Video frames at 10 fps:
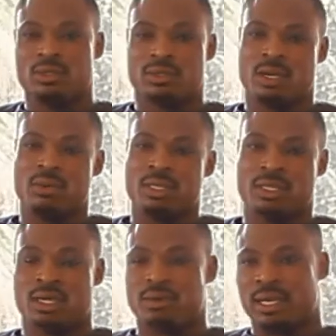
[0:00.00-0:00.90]
So I always
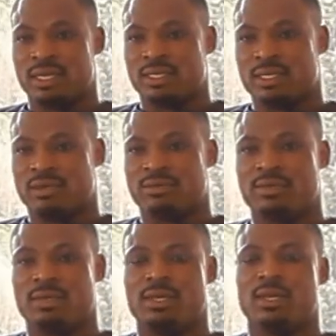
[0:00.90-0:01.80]
tell myself,
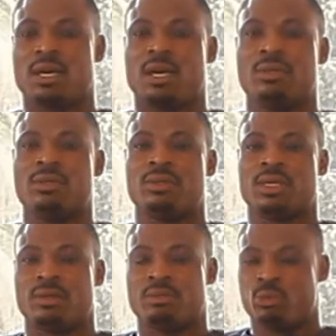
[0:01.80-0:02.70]
I want to
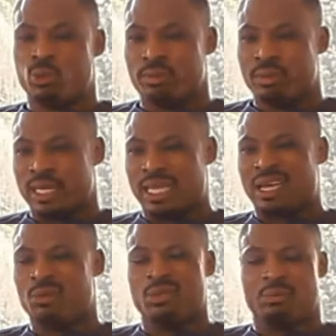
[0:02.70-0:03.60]
help you.
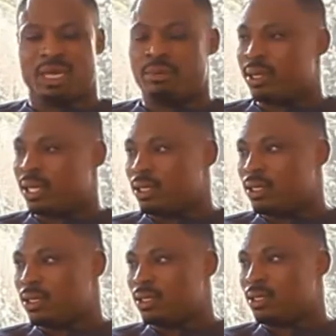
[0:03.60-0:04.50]
I want to make money
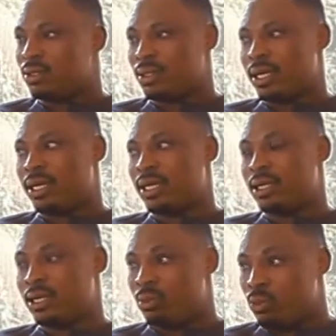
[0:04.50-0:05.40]
so that I can
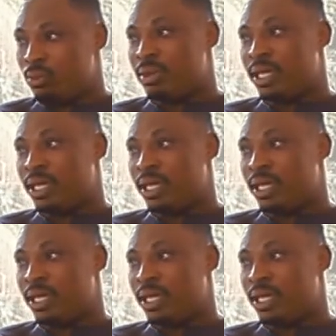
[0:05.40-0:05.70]
help you.